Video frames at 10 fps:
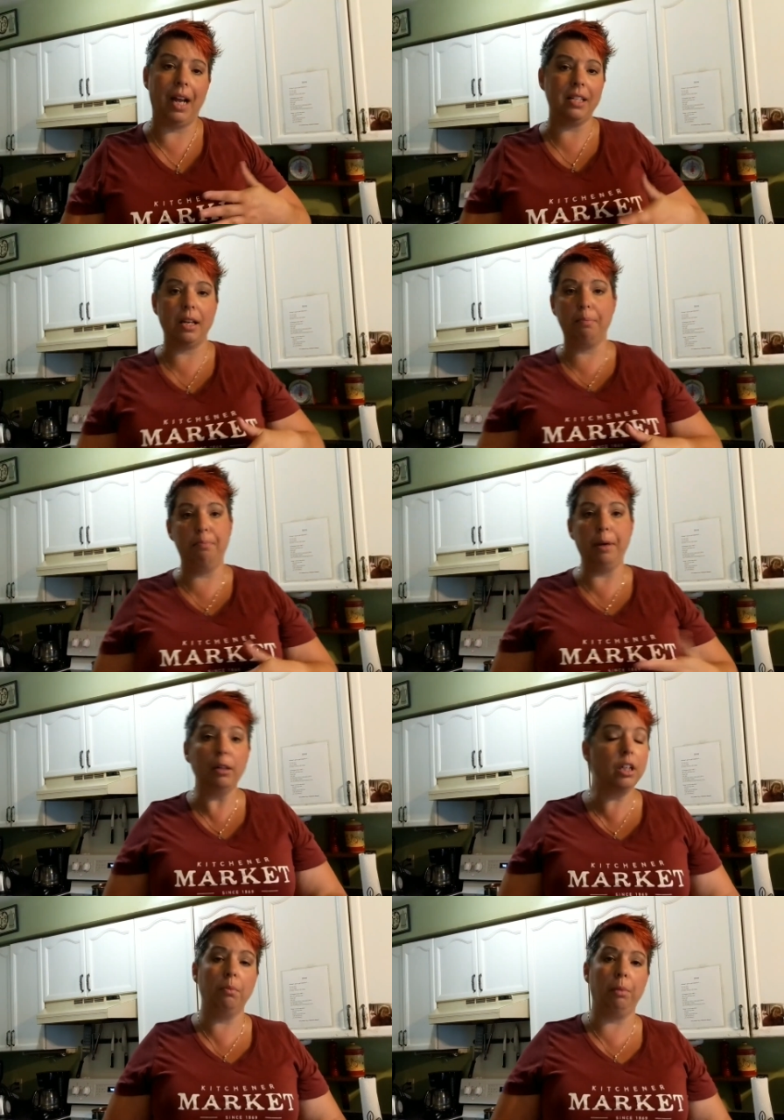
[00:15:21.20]
as like
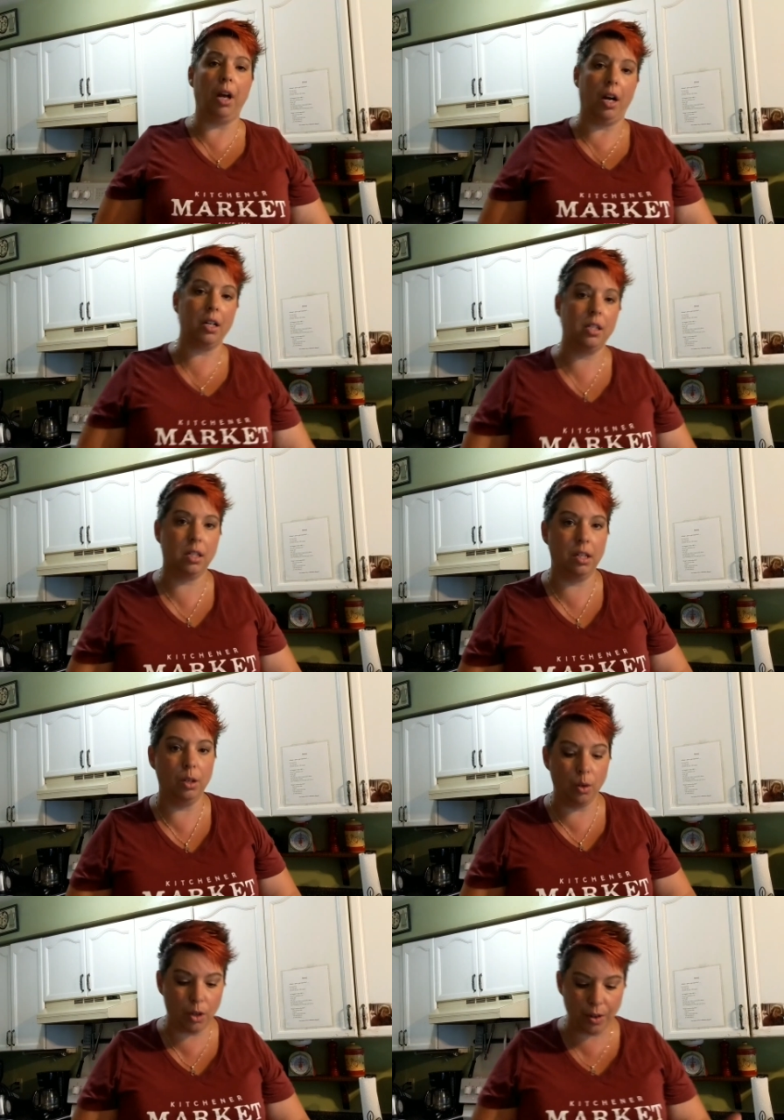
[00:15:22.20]
building blocks
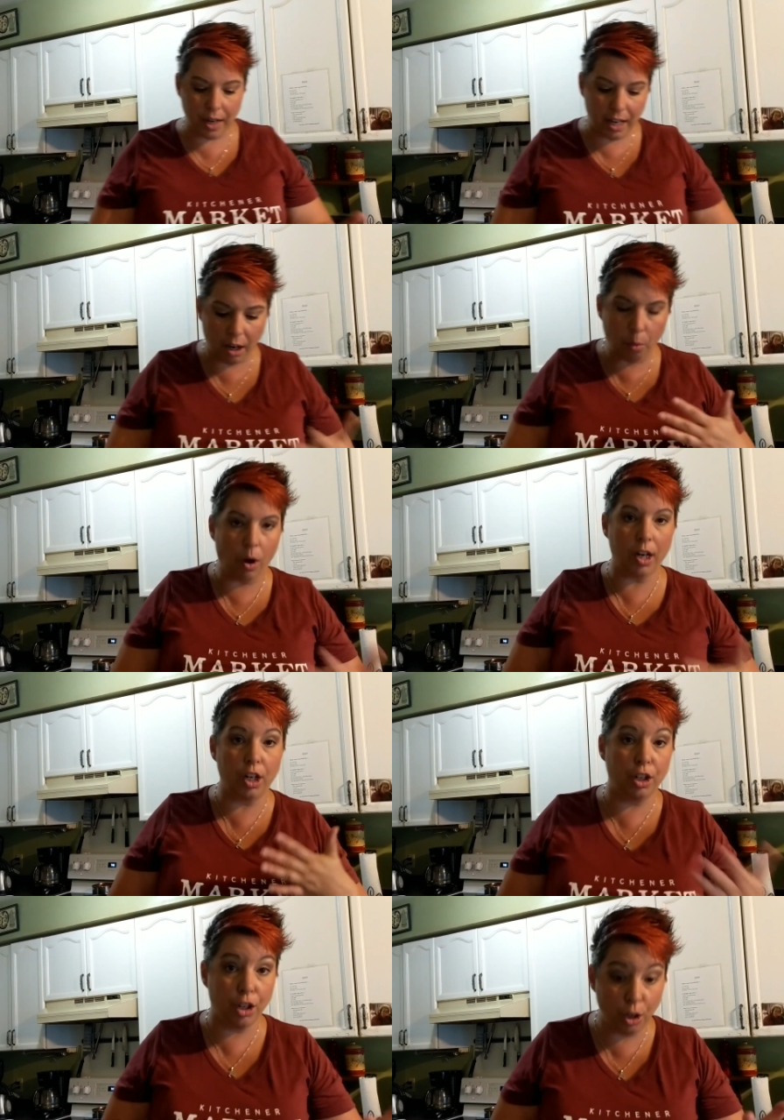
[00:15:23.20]
to creating
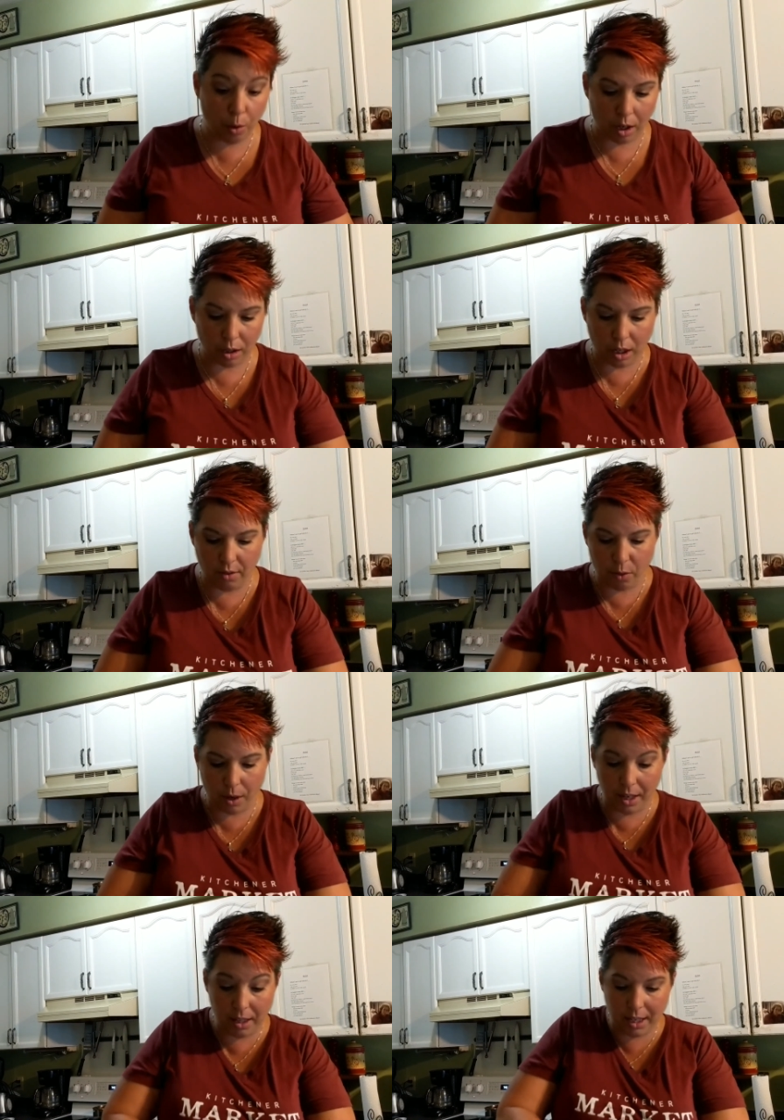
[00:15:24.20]
what you are looking
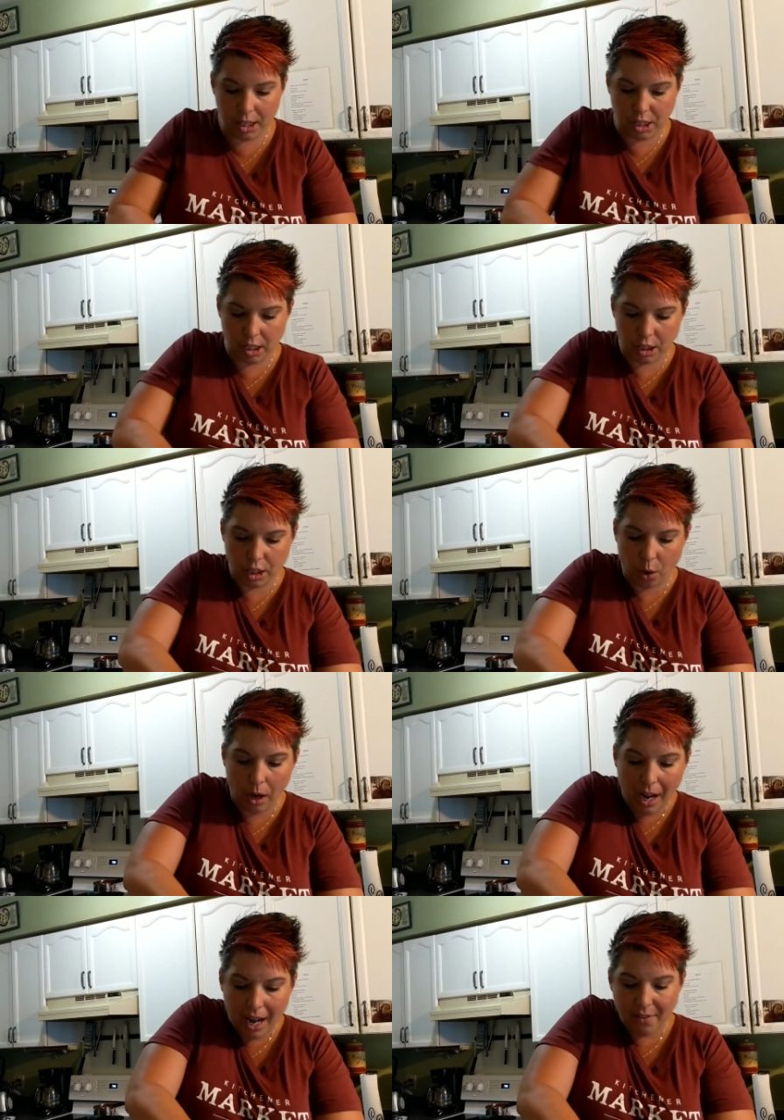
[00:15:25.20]
for in the kitchen. So
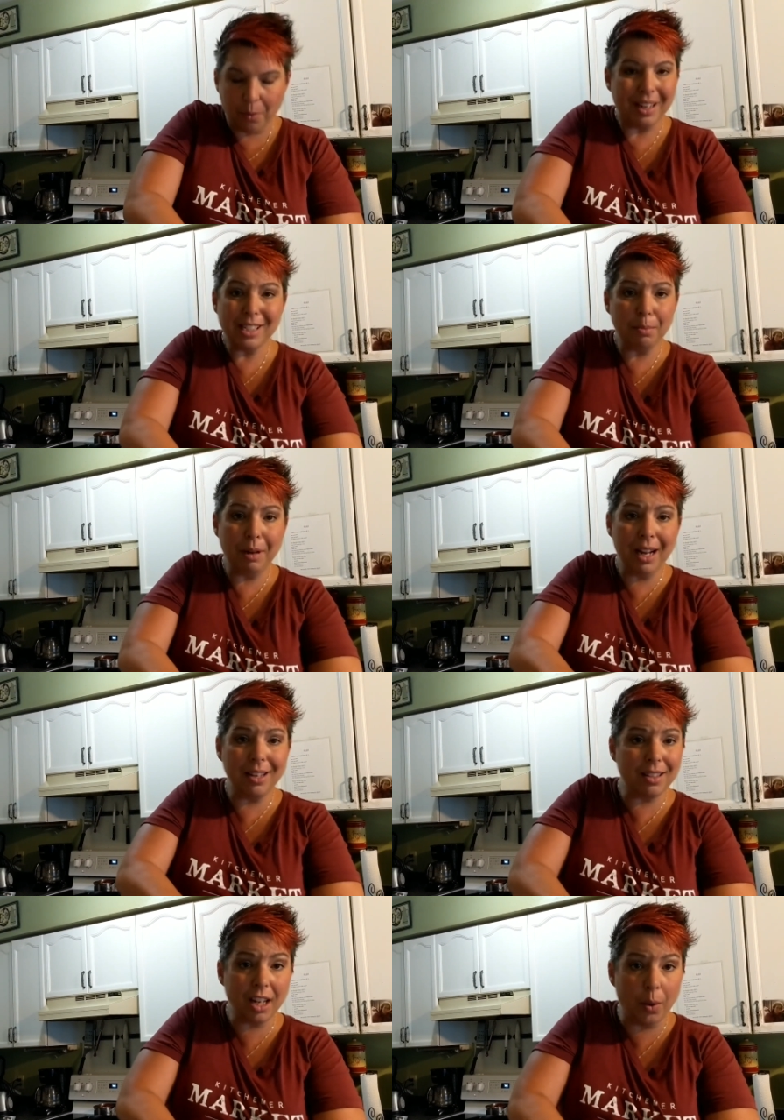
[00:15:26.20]
if a recipe
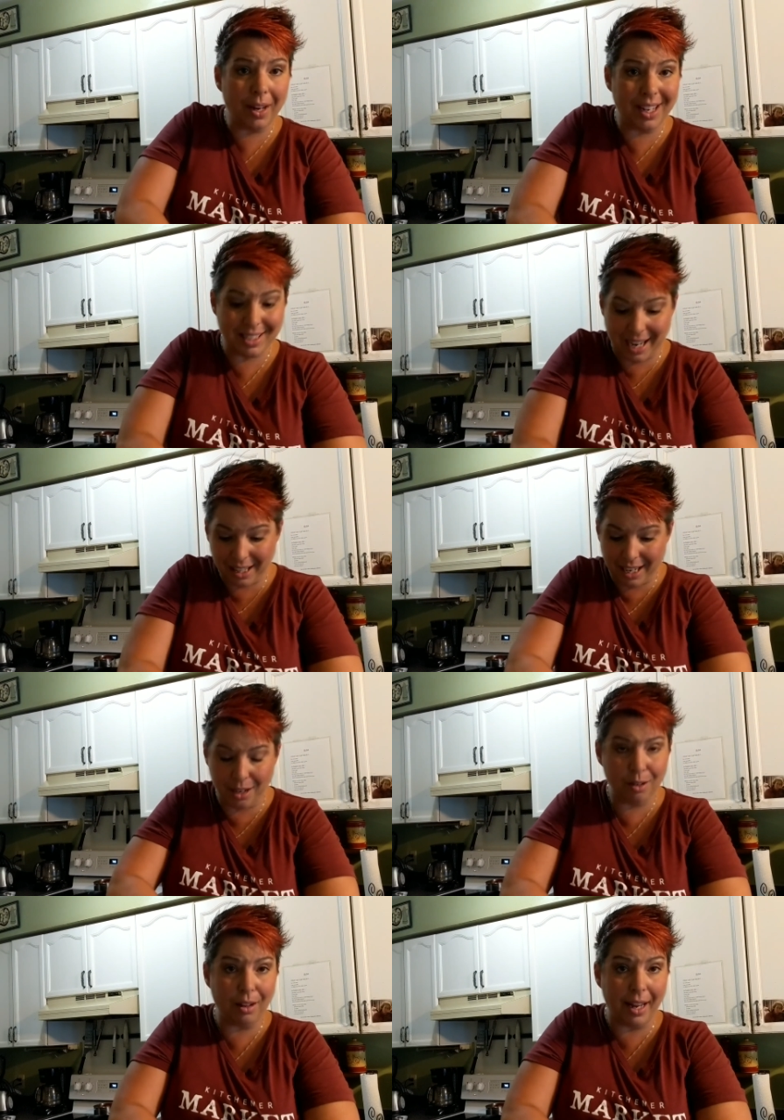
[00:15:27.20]
isn't going exactly
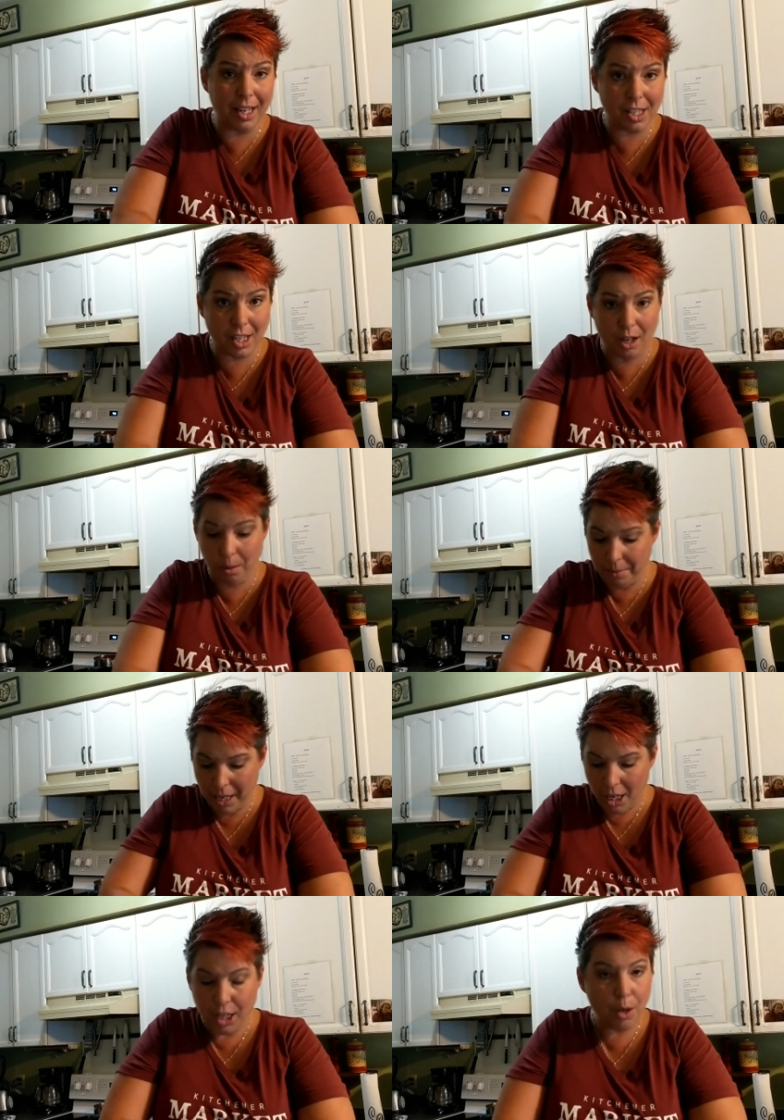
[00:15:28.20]
how you'd like it to go,
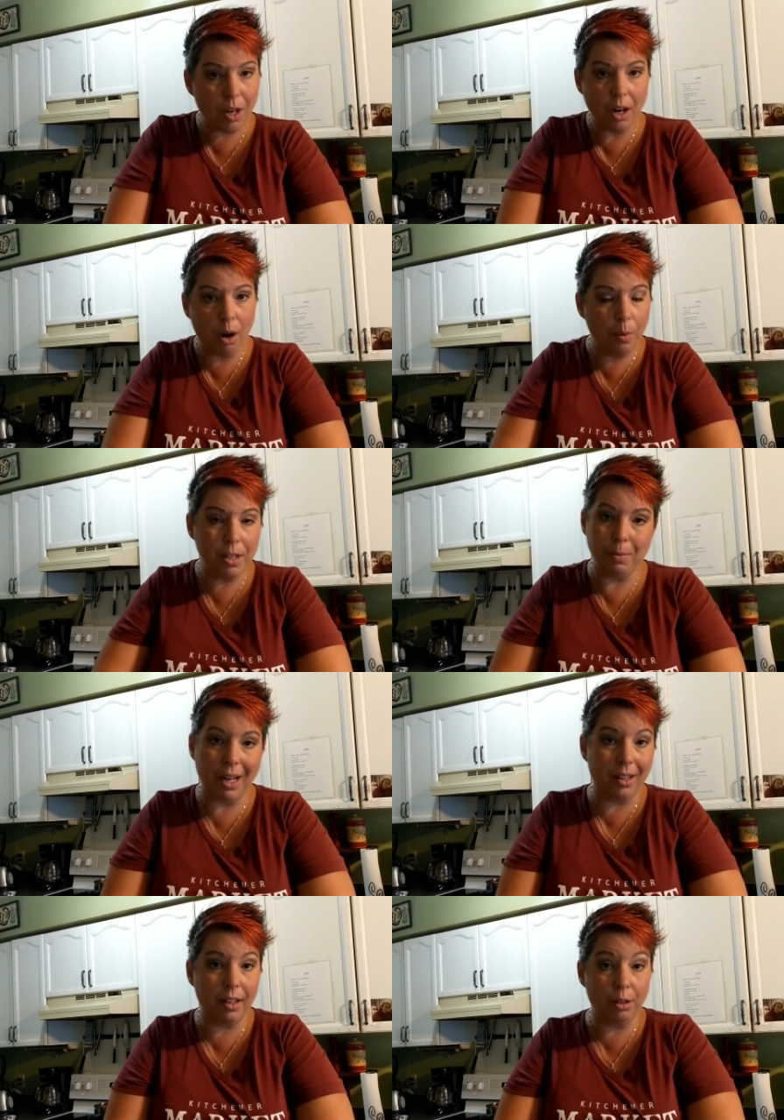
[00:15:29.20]
you can always
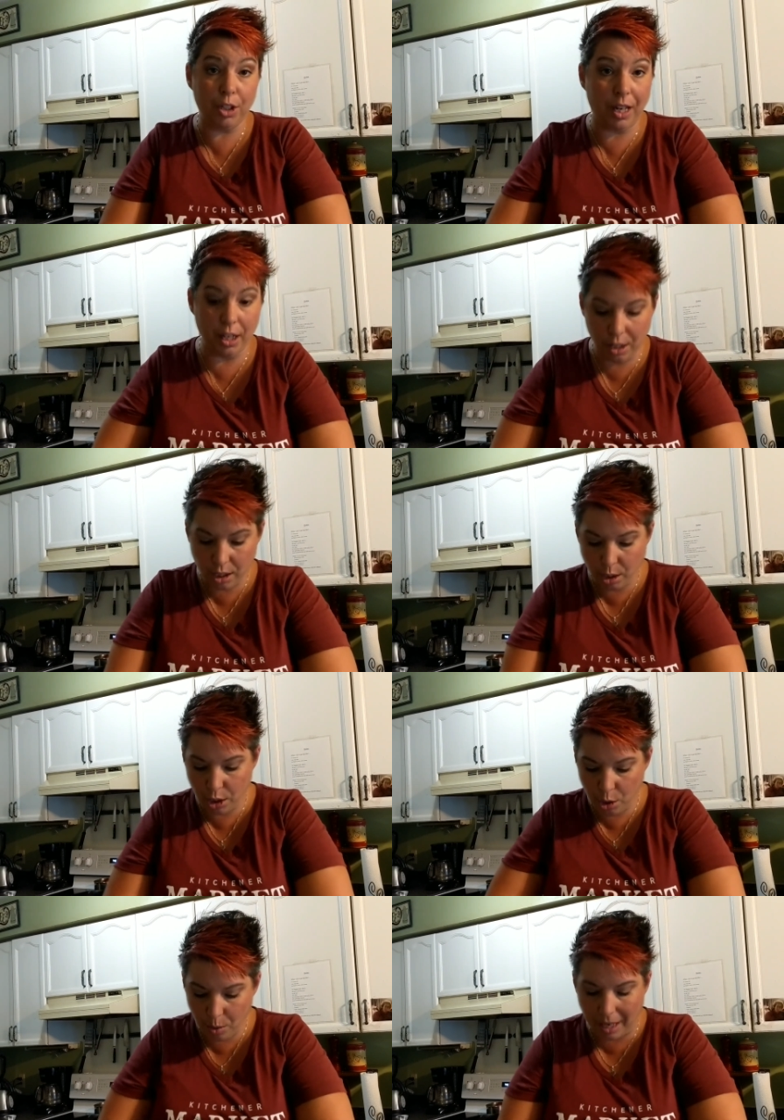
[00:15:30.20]
make little changes so
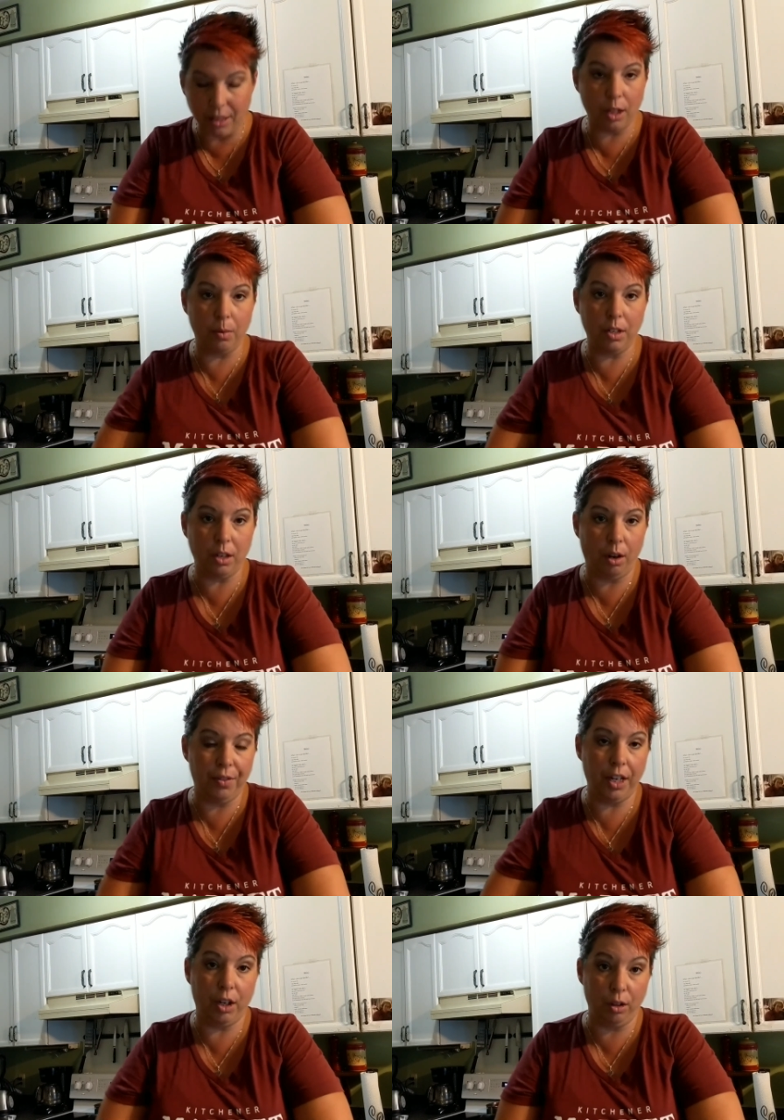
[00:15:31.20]
you get the
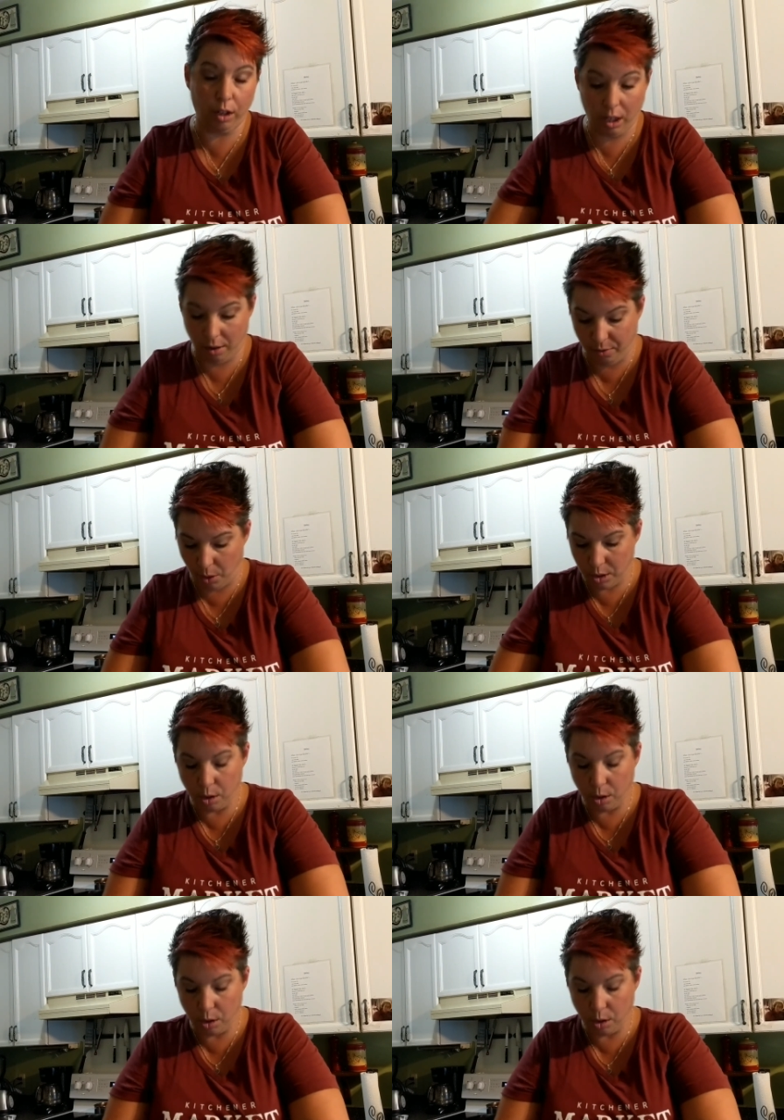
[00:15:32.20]
result that you're looking for.